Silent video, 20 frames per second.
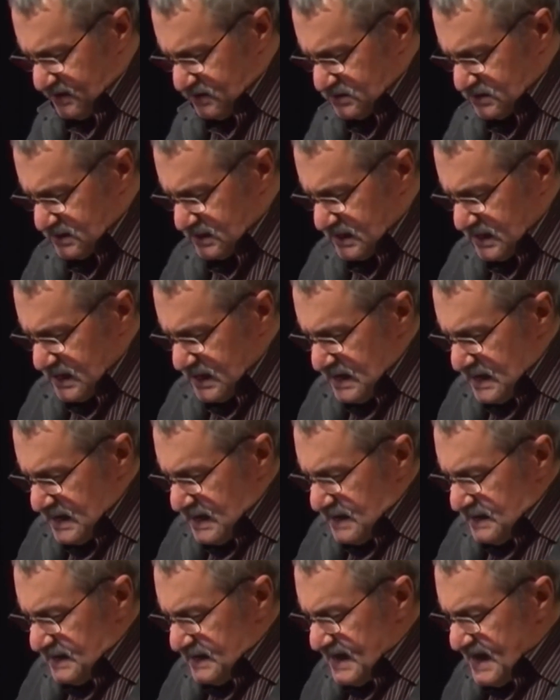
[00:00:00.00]

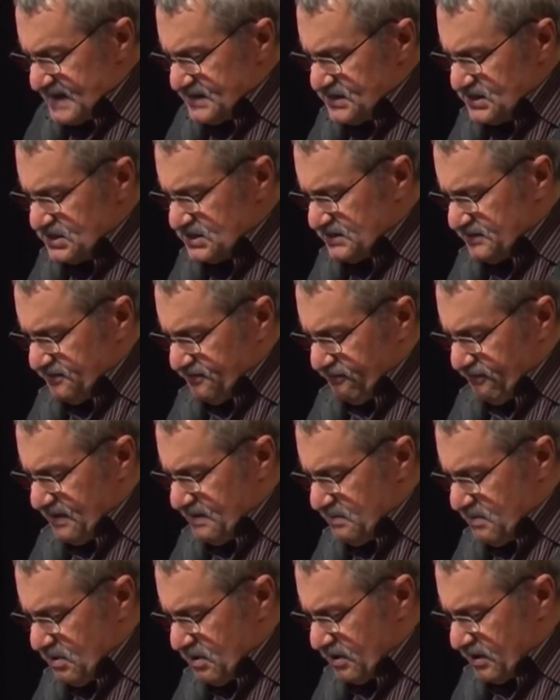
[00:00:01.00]
The essence of free
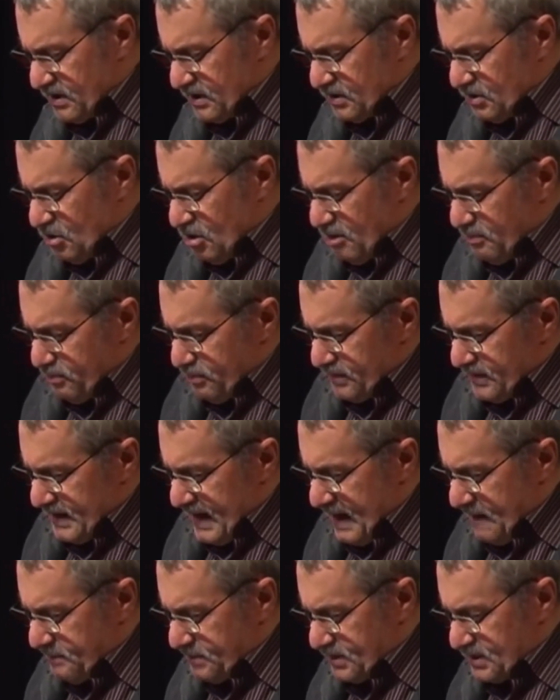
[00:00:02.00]
market corporate
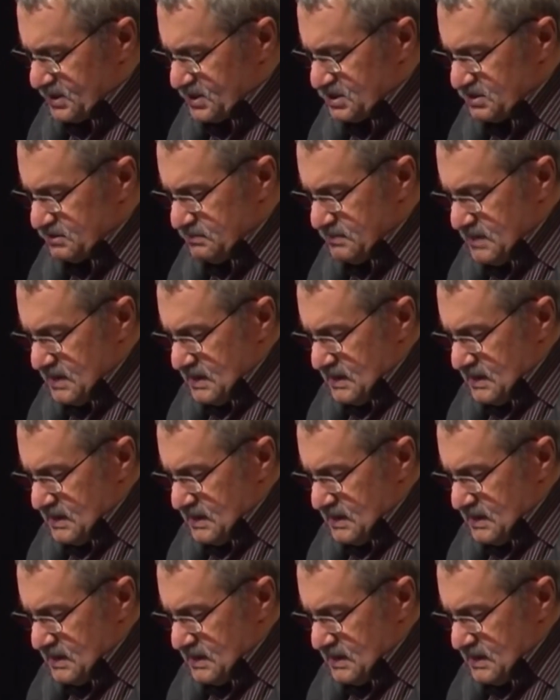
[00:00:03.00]
capitalism